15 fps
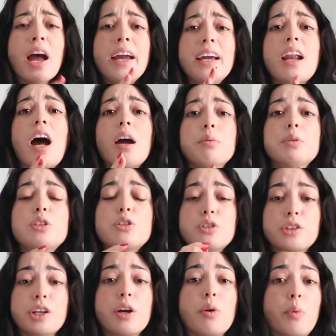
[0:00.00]
And I would
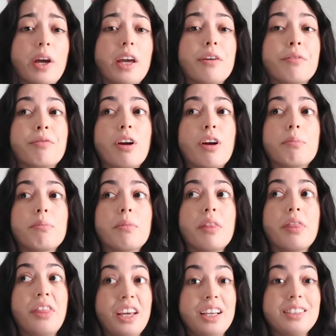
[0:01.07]
stray away from
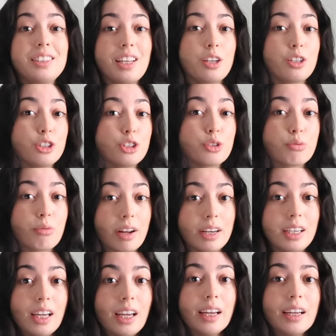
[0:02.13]
things that are
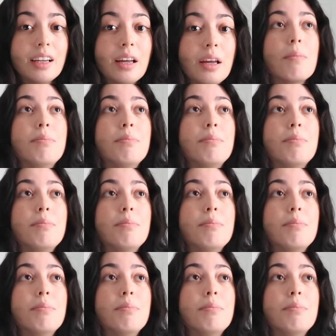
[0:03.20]
trending